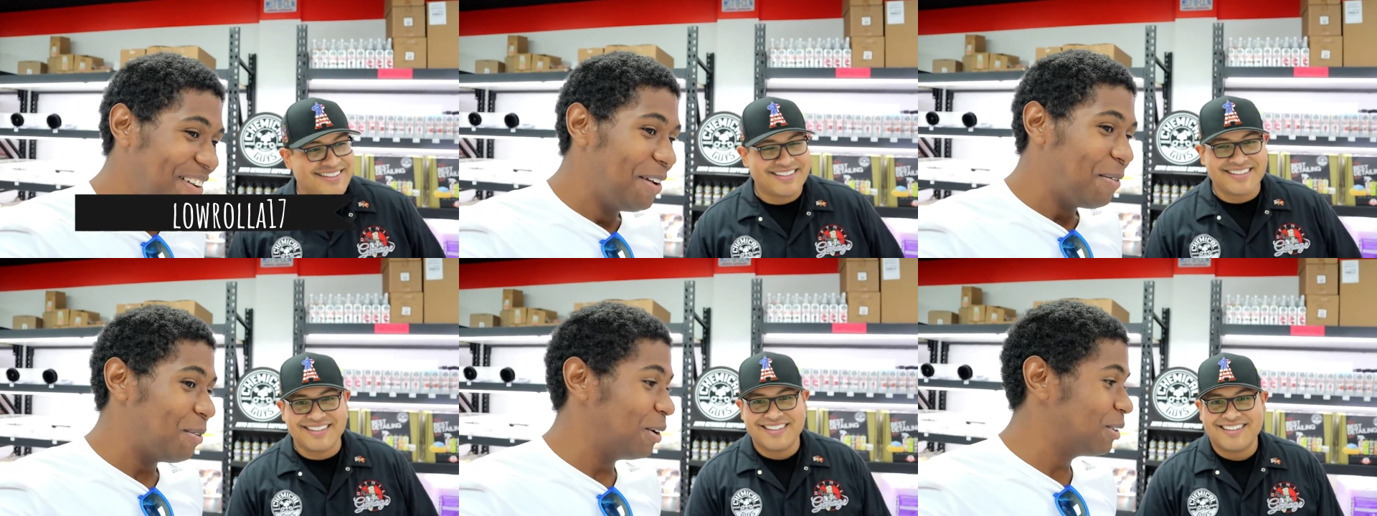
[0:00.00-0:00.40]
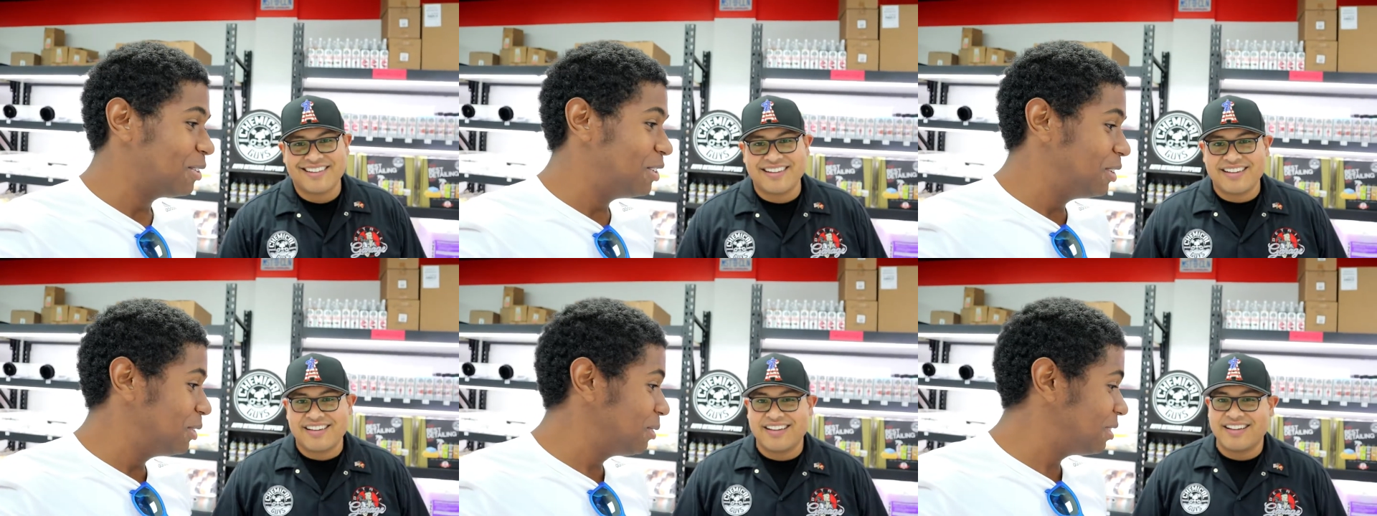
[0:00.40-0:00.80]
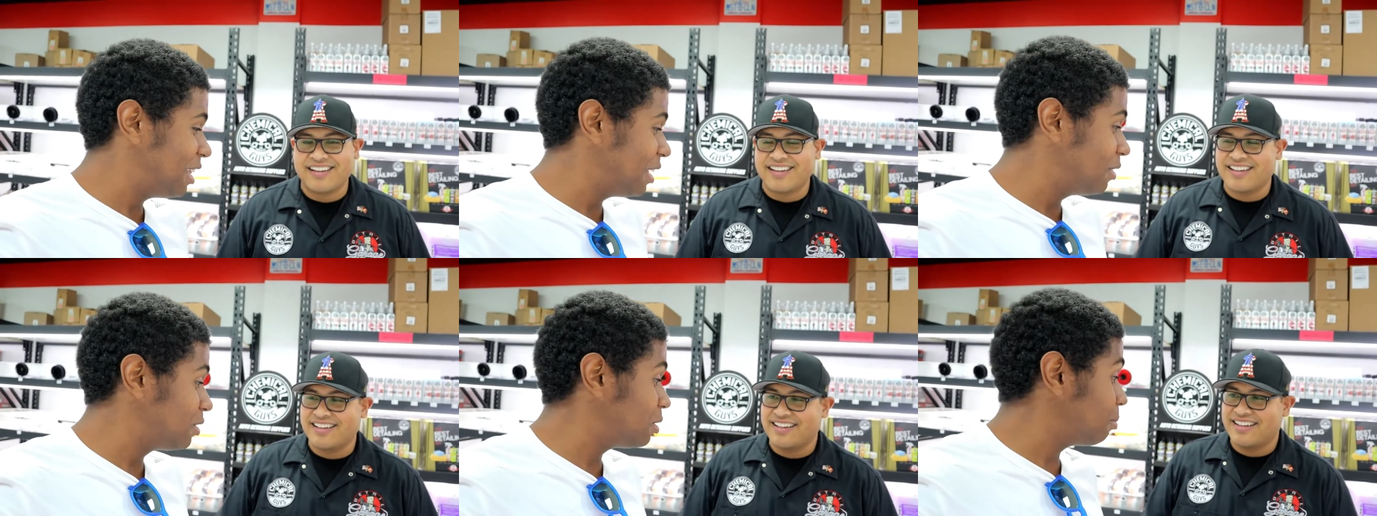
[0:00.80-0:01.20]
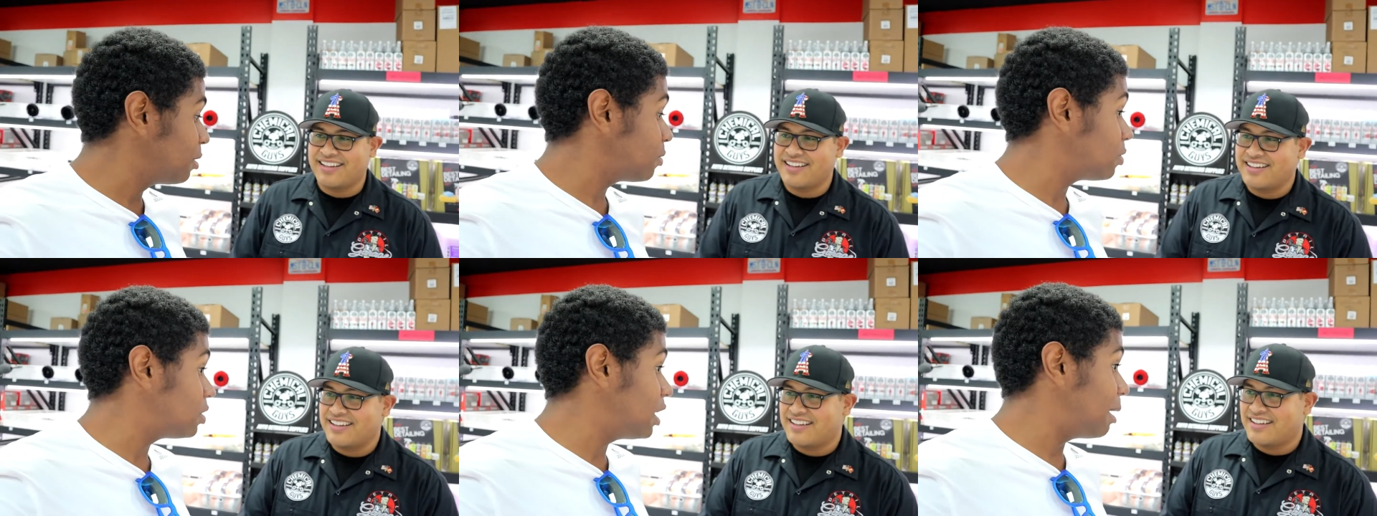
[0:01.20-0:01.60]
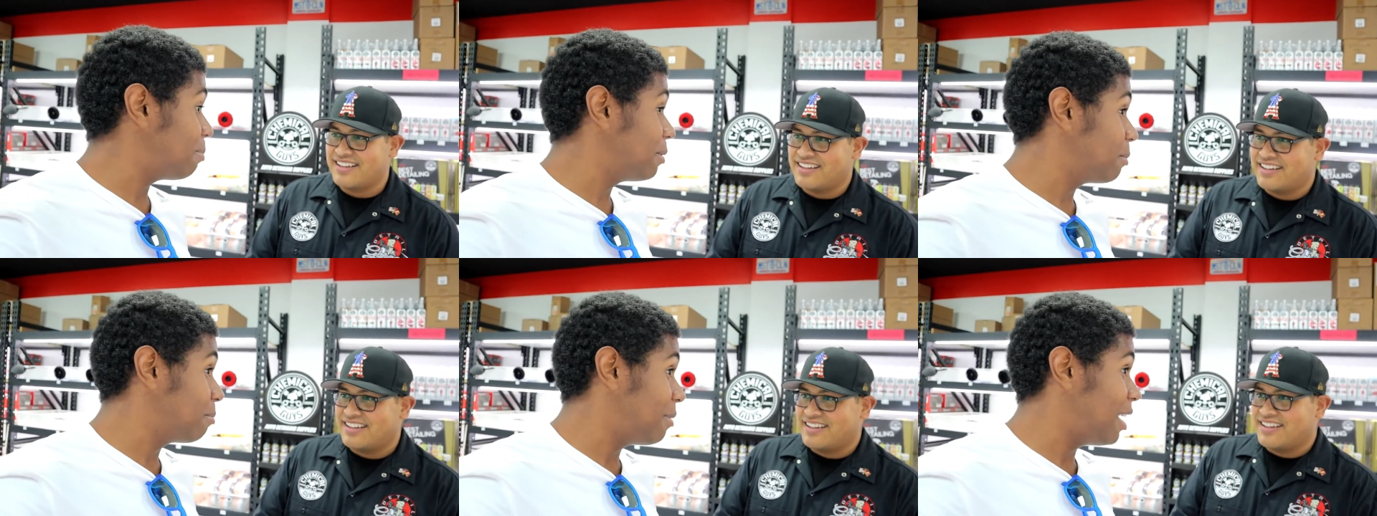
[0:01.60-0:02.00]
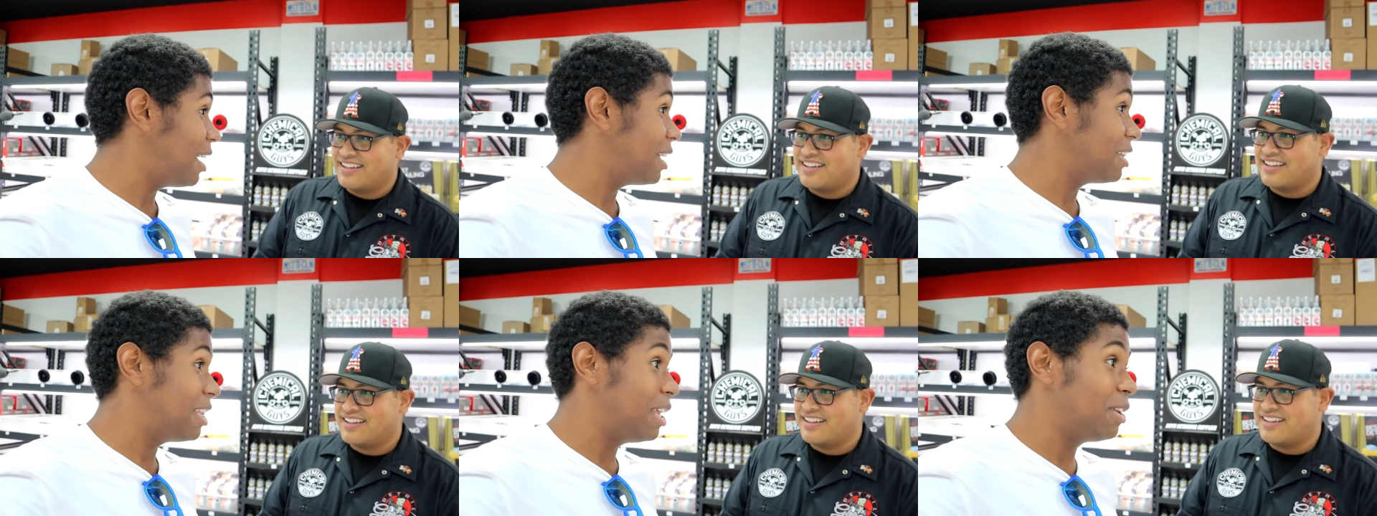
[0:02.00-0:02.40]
Speaker 1: Well, dude, thank you so much for stopping by.